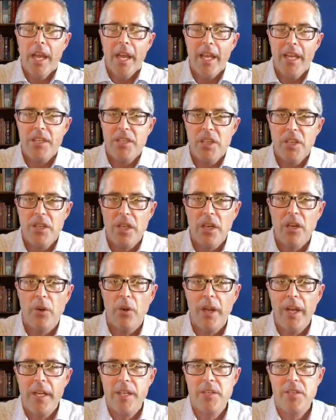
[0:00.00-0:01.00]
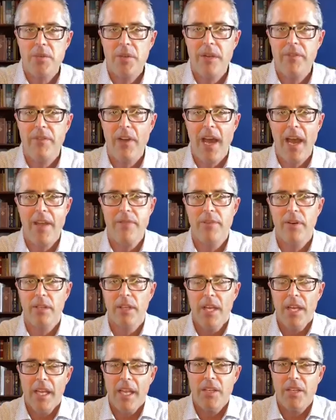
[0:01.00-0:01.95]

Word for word: into the greatest revival,